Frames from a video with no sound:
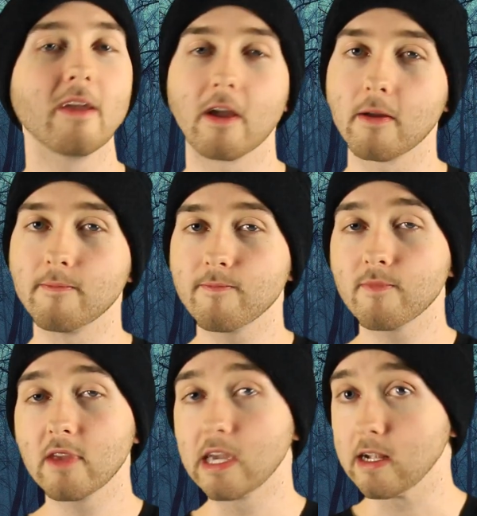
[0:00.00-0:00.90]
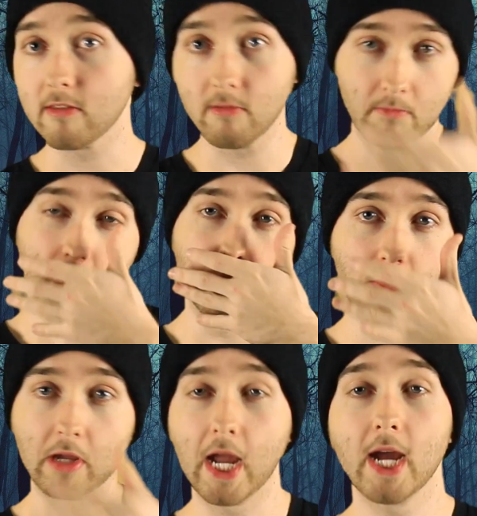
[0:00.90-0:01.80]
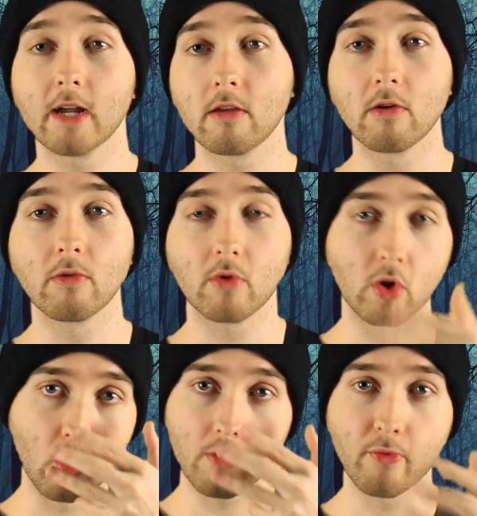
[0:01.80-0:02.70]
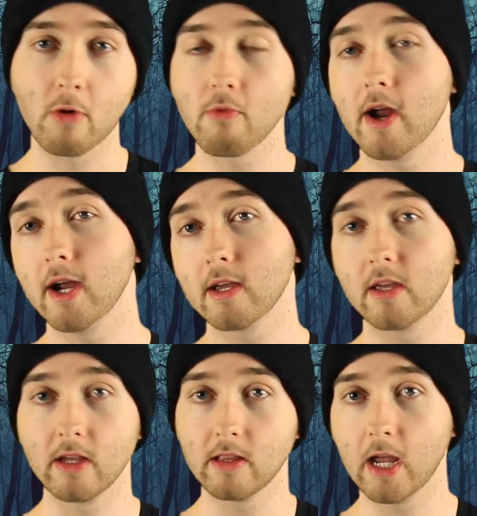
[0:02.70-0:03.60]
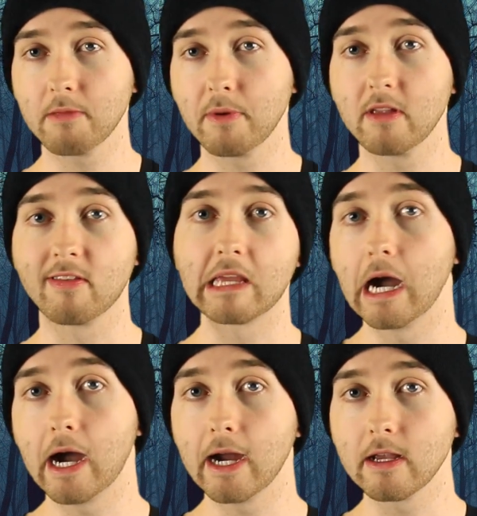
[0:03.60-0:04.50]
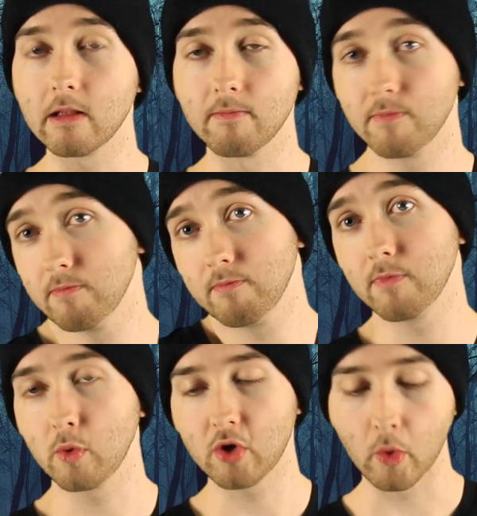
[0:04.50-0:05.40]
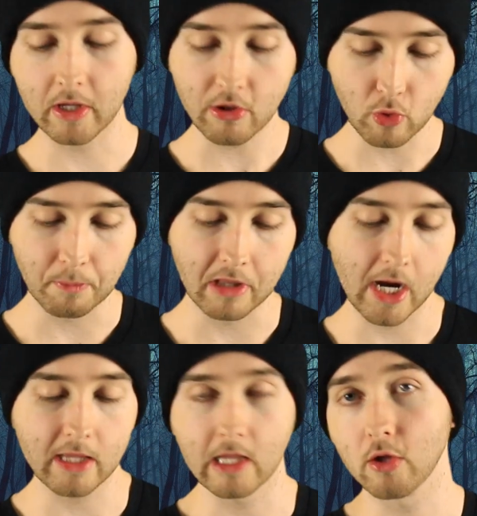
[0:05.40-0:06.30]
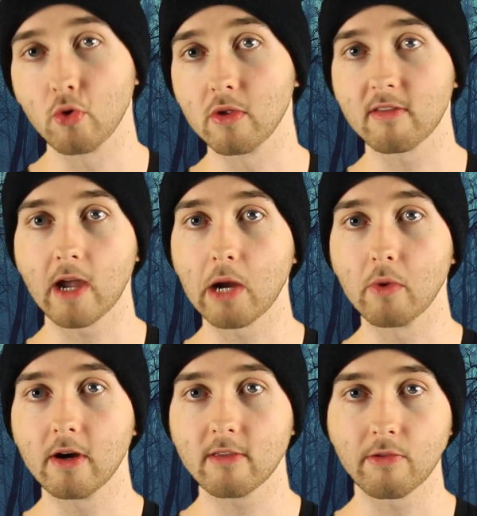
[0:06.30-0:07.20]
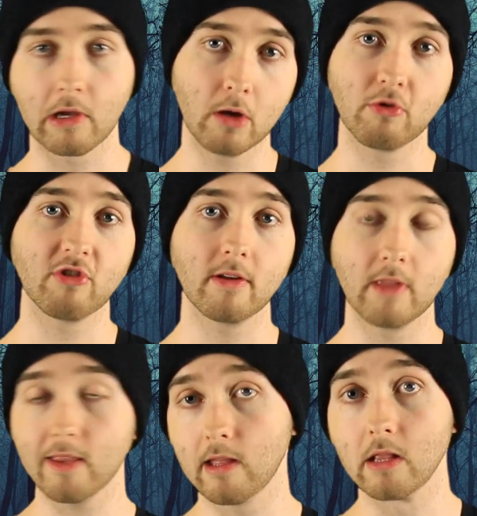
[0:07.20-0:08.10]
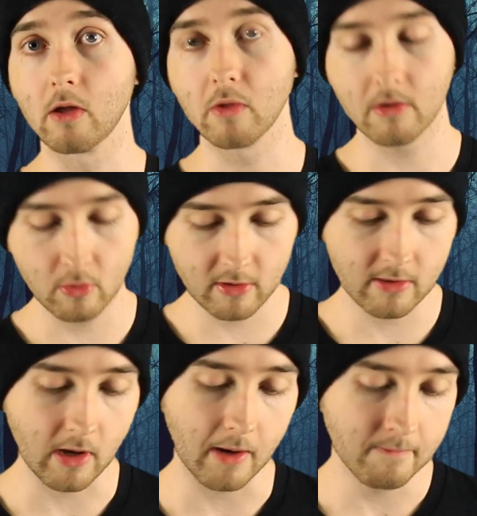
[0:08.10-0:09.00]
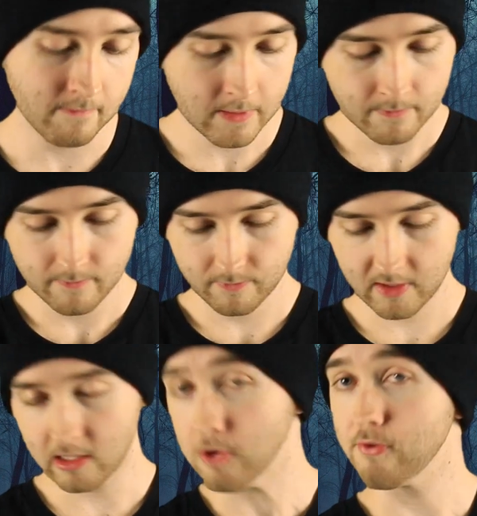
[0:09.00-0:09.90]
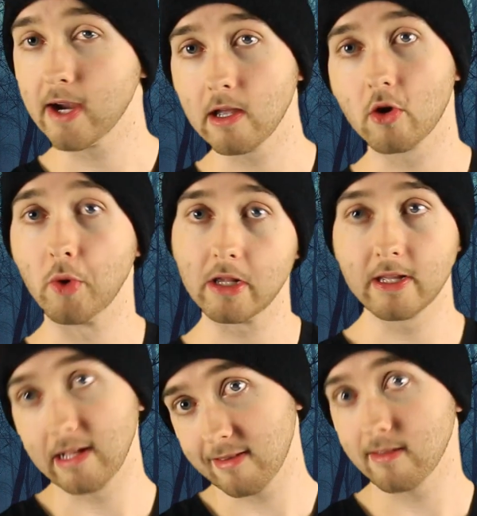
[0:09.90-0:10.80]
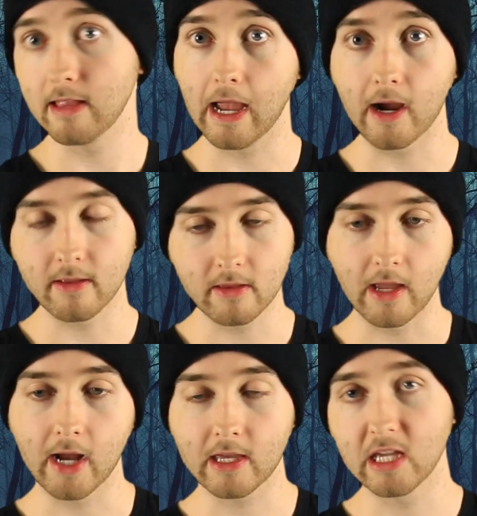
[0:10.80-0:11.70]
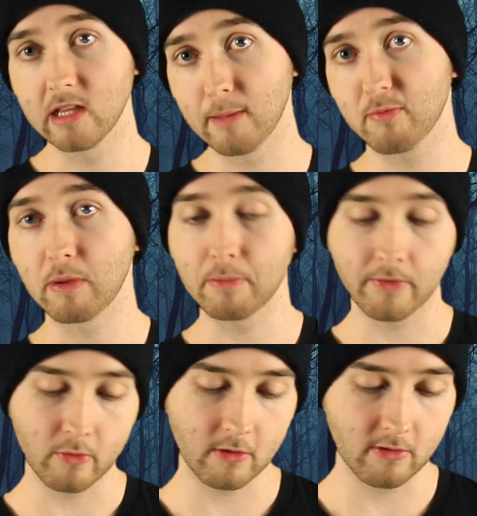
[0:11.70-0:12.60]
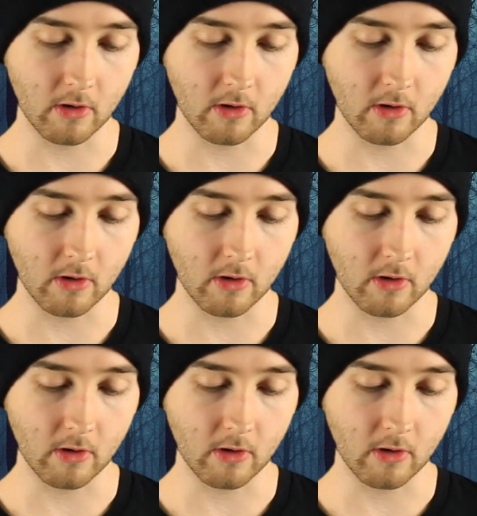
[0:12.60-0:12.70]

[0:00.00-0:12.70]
and he gets, you know, gagged, you know, chloroform rag, kidnapped by this guy, and going into a blind, I didn't know who this guy was. I was like, oh shit, that's not Lola, who's this guy? And then you find out quickly that's the dad. The dad kidnaps people for his